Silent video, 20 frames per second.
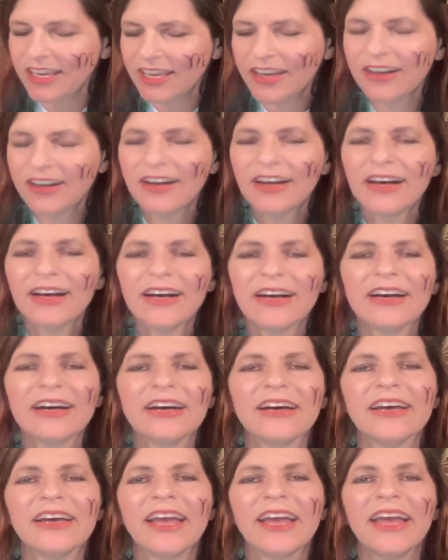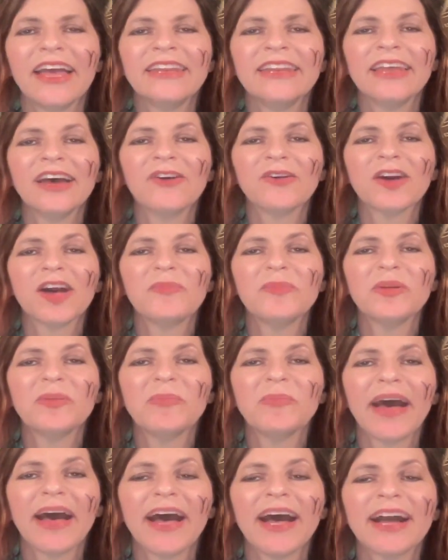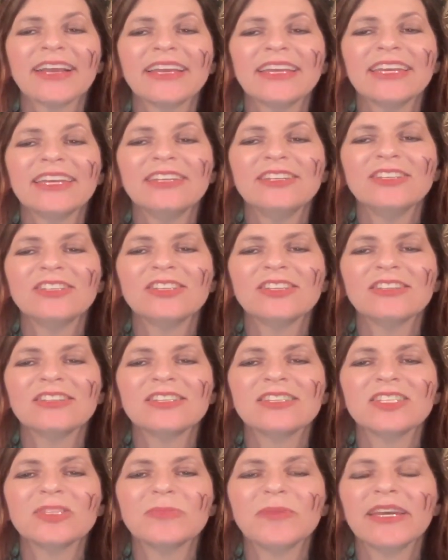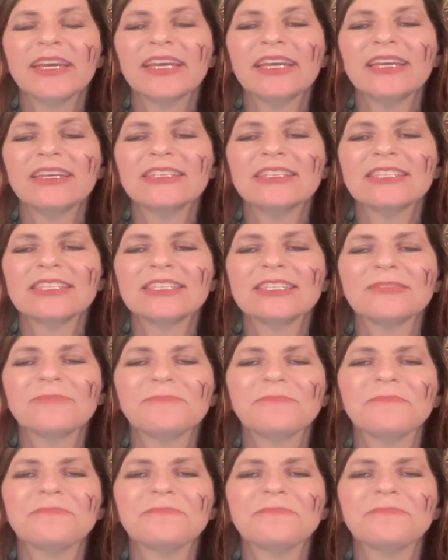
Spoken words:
And now coming back into the space.